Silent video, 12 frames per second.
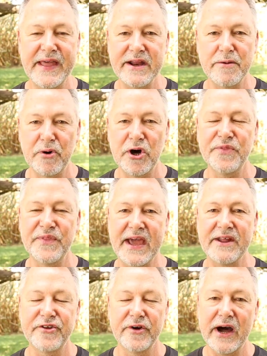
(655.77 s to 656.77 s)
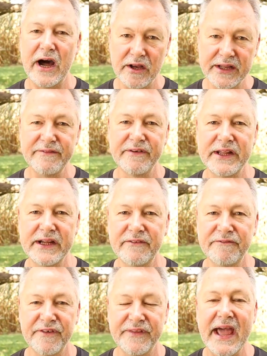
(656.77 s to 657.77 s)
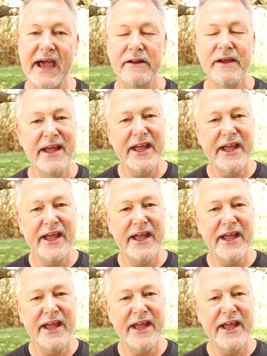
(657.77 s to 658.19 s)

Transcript: that and bought that, so I'll leave a link for that.